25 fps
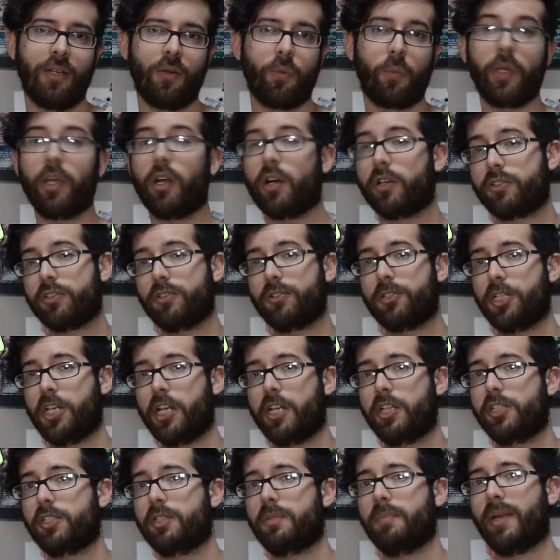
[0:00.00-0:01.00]
We also
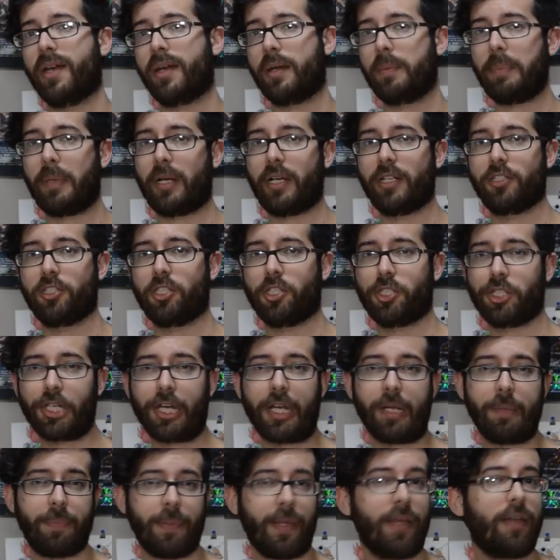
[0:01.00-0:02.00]
changed Metapod's
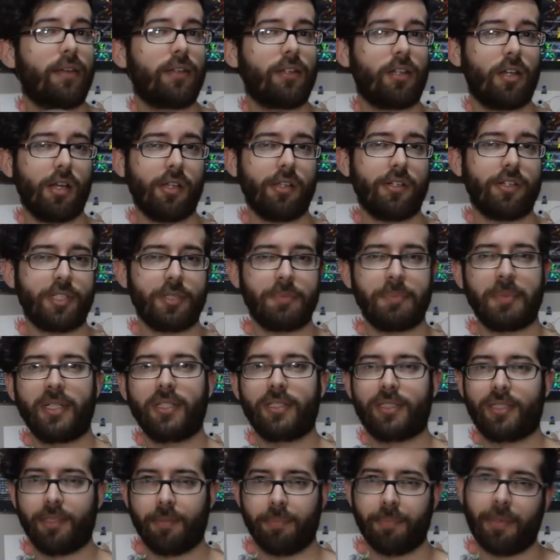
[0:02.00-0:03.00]
shape and colors a
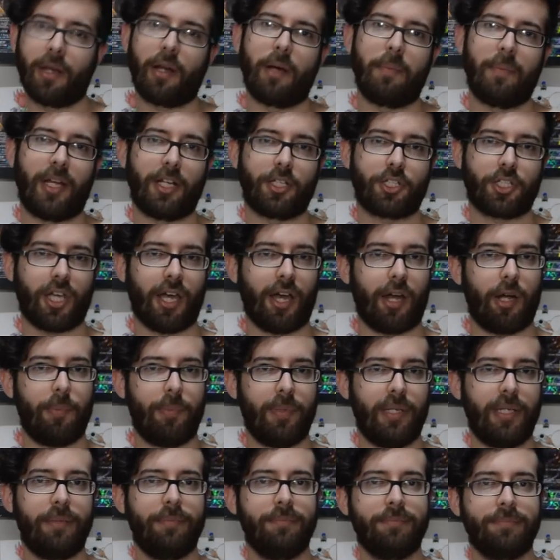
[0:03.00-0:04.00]
bit to better match
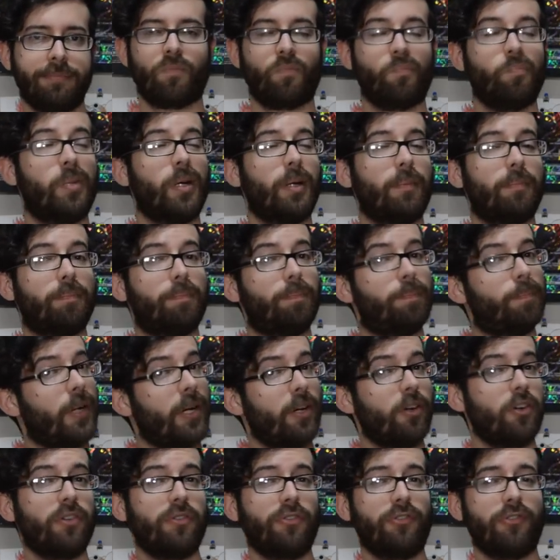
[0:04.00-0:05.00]
Caterpie. But
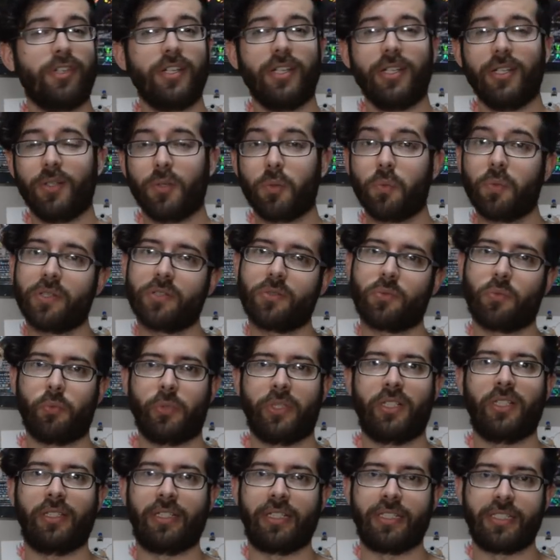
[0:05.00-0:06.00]
Butterfree was
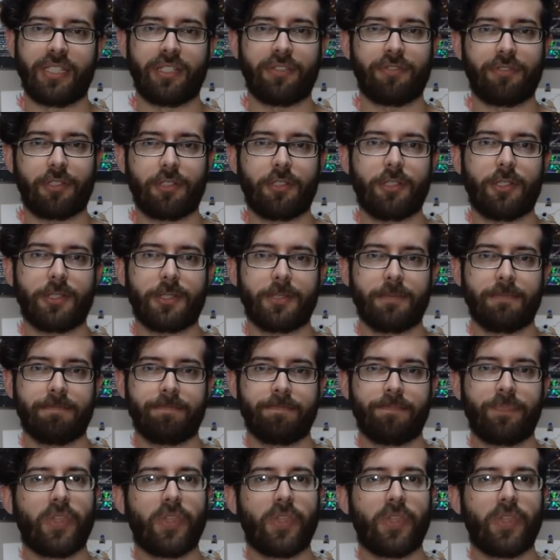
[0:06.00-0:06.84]
really difficult.